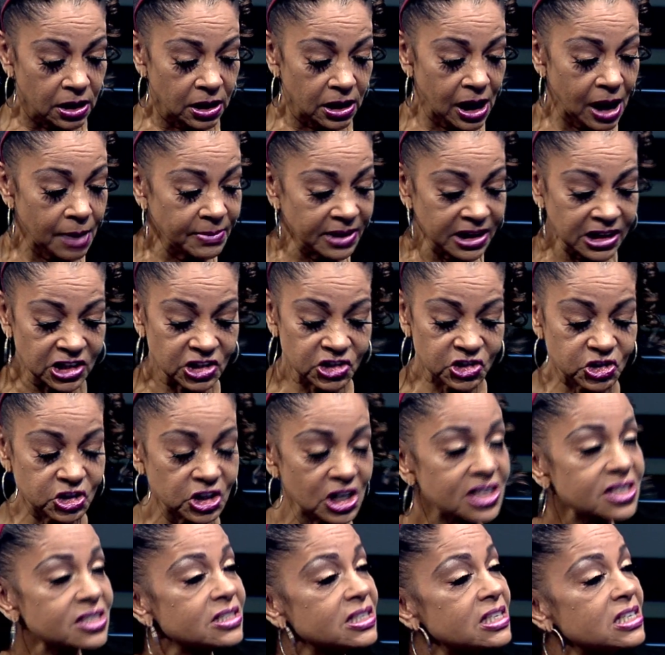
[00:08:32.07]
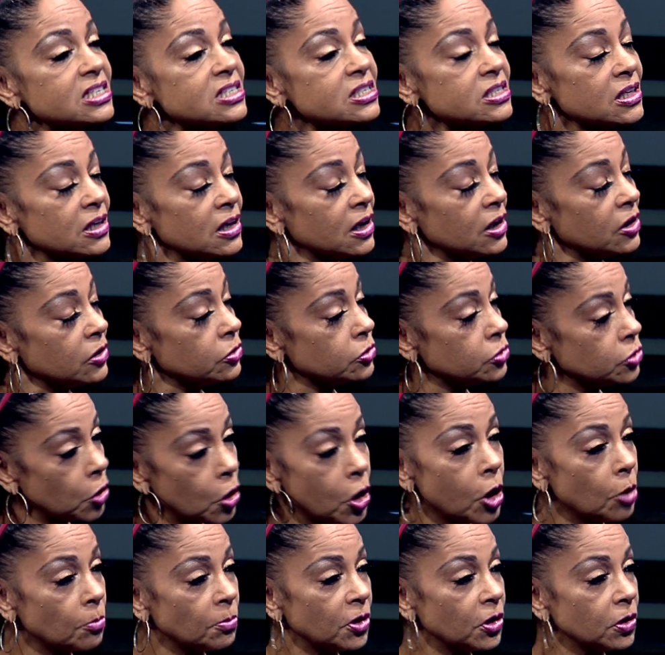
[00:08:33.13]
I mean, it's just as
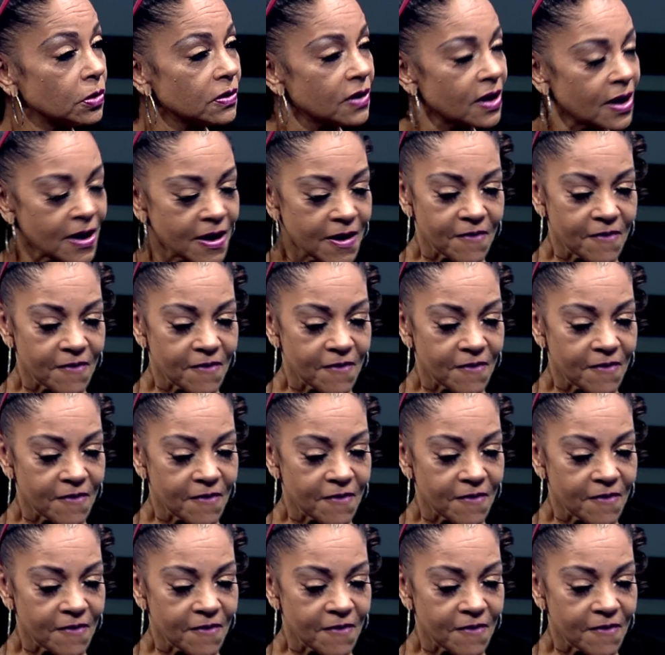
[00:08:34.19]
normal